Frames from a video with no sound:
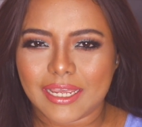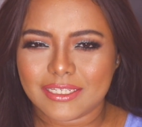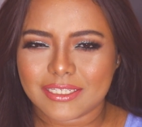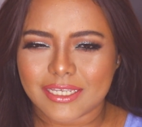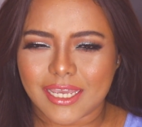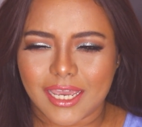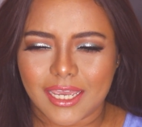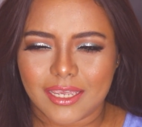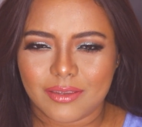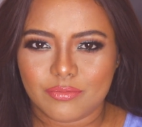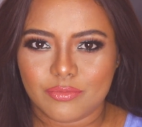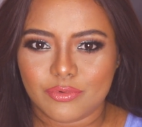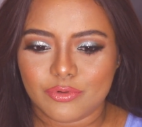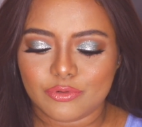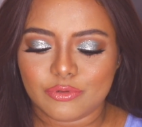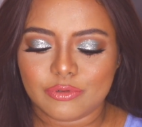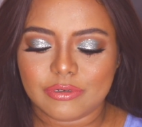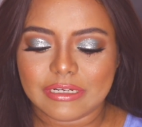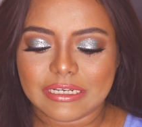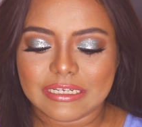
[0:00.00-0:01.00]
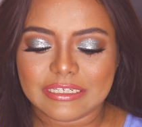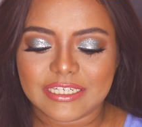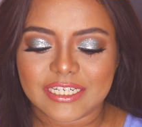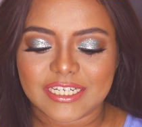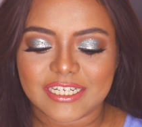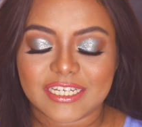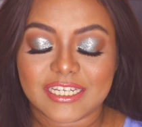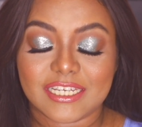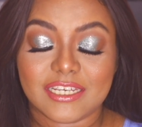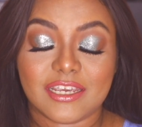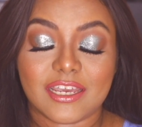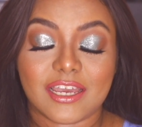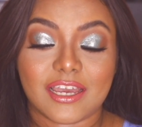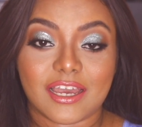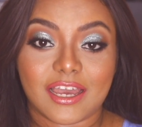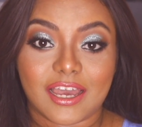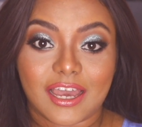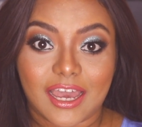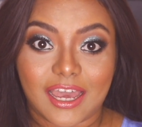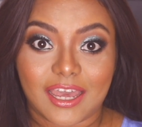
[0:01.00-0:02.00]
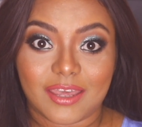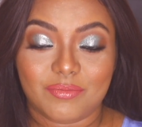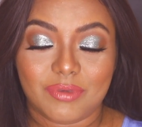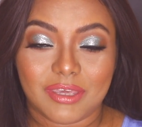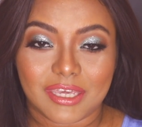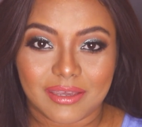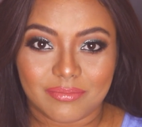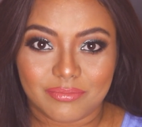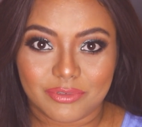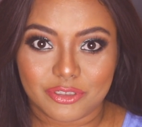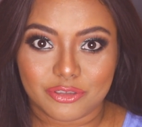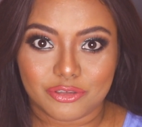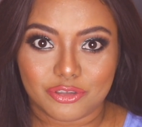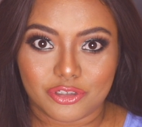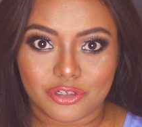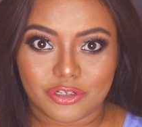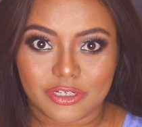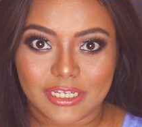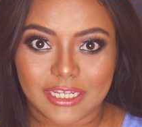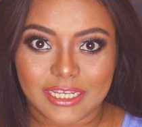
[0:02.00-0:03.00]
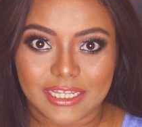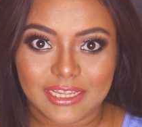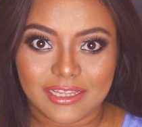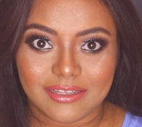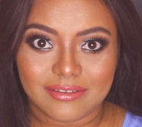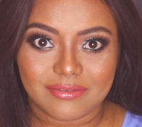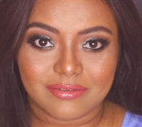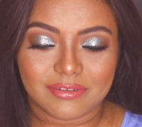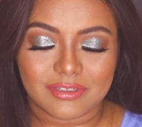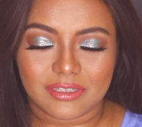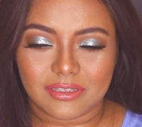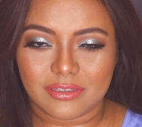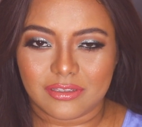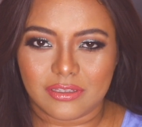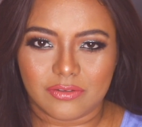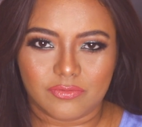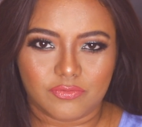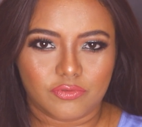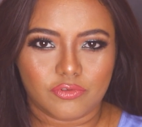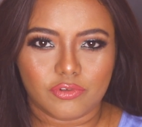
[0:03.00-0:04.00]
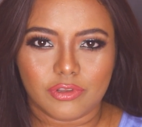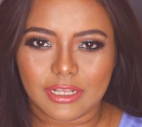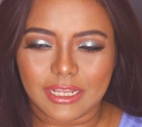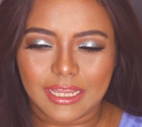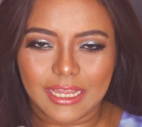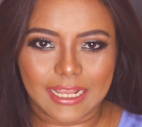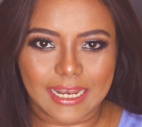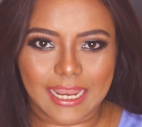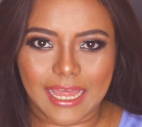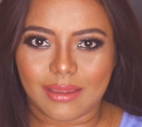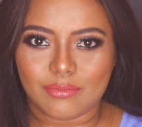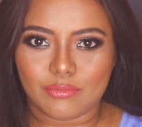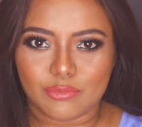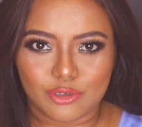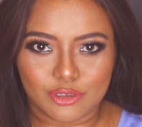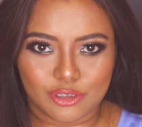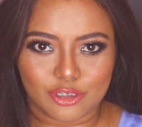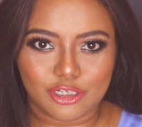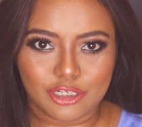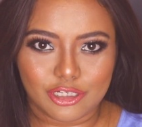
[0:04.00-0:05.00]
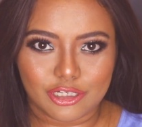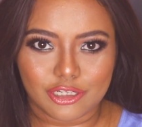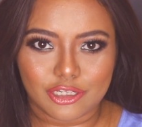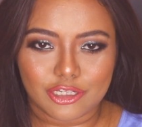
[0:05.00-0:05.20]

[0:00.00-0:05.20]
sky blue glittery eye makeup tutorial, the full glam look.